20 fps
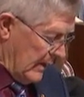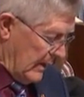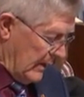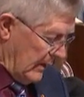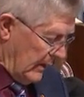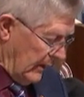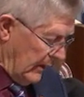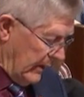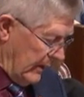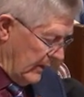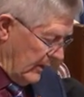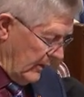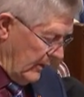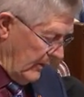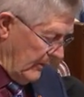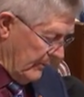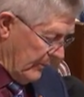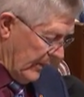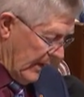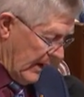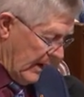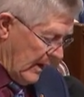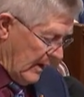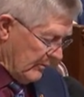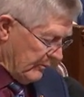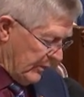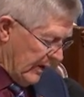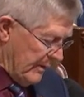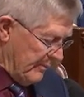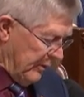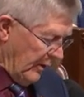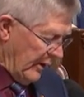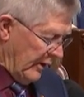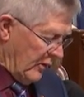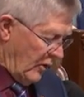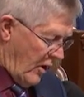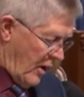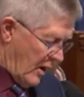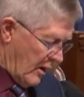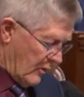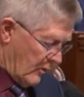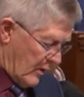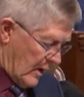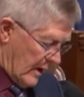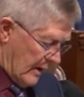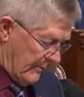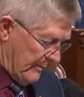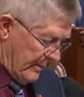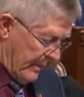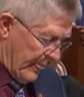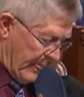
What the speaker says: Leader, people in Ottawa